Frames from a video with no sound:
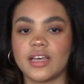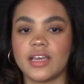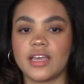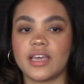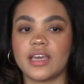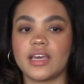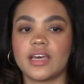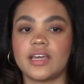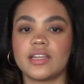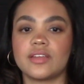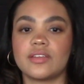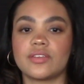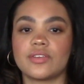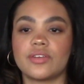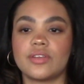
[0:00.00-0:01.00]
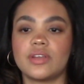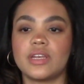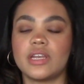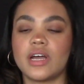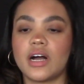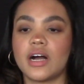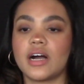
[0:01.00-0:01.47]
and
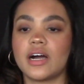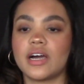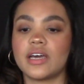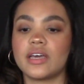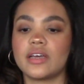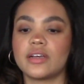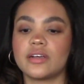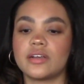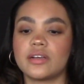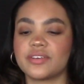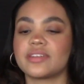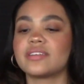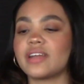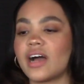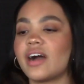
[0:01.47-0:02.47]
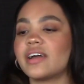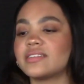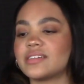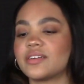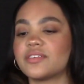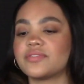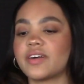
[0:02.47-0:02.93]
not
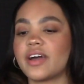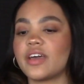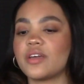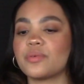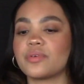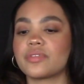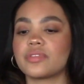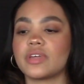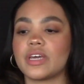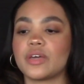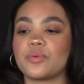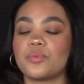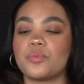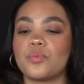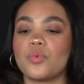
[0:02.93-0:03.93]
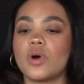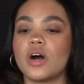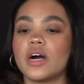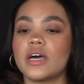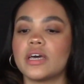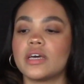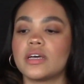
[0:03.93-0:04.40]
identifying with like
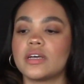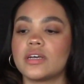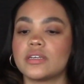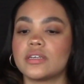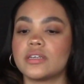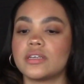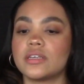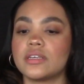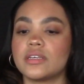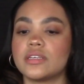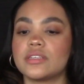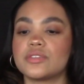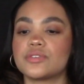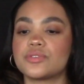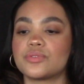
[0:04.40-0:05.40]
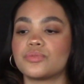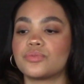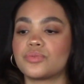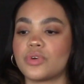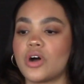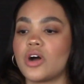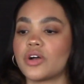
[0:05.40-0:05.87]
what is
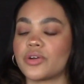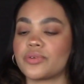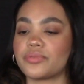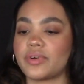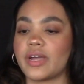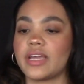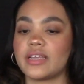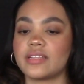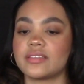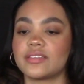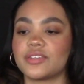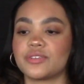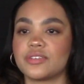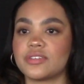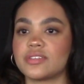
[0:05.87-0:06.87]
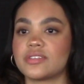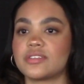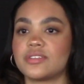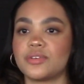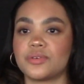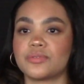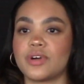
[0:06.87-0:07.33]
wrong or right. There
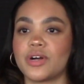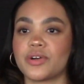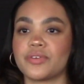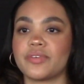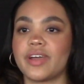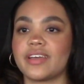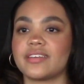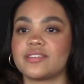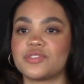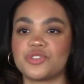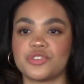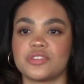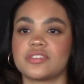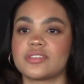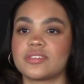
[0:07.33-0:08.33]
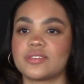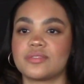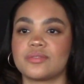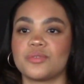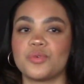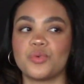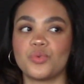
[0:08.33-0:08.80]
is no wrong or right. It's just
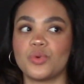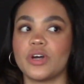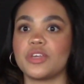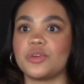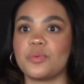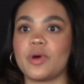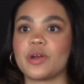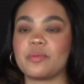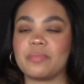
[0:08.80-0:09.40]
what you want to